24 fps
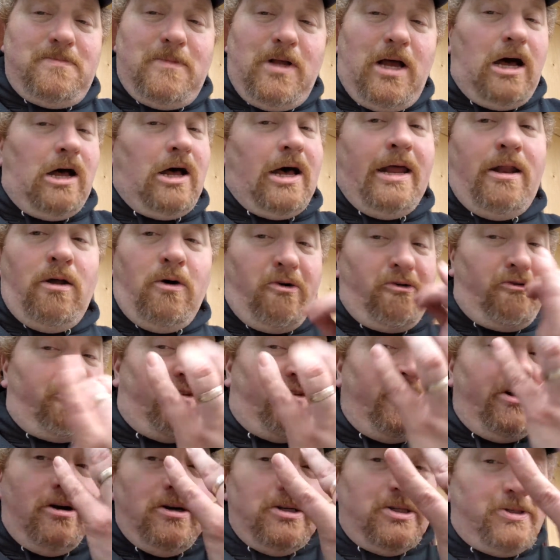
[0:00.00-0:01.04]
All I know is
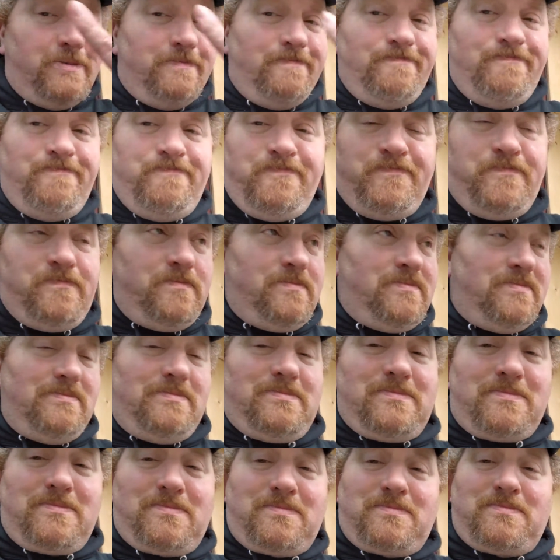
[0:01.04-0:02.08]
fingers.
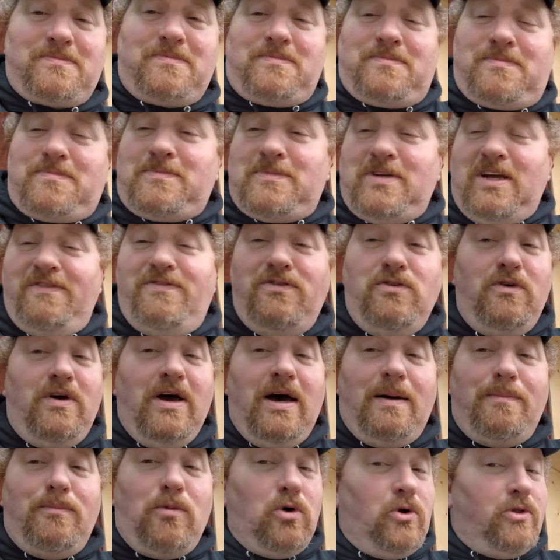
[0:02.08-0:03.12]
If you
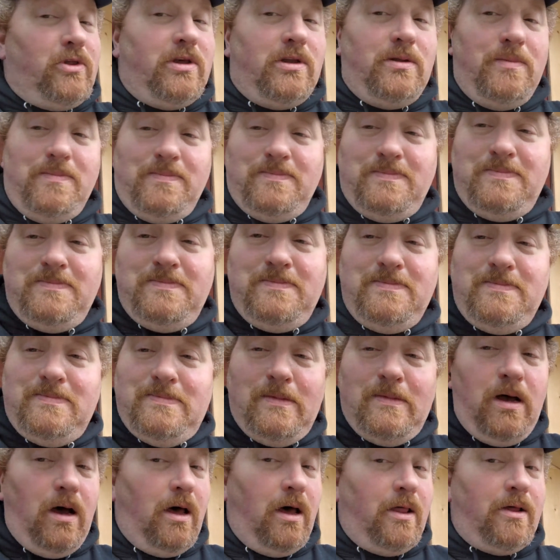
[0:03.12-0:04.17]
got more than
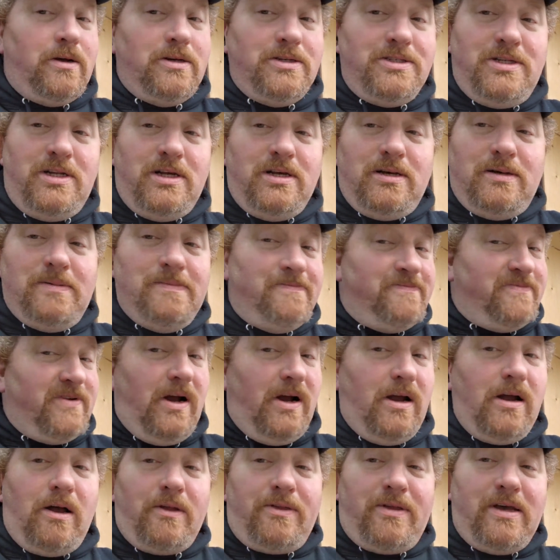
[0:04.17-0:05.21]
others to
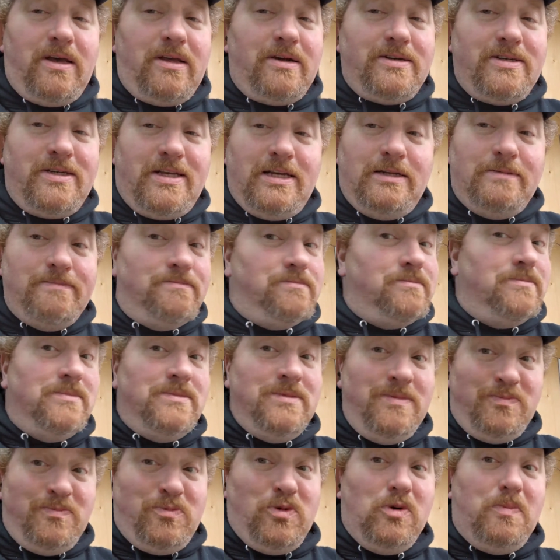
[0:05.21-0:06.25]
figure out the others, then
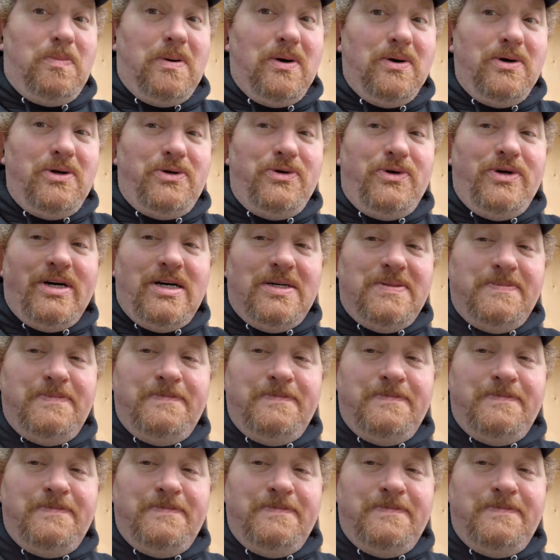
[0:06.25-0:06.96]
more power to you.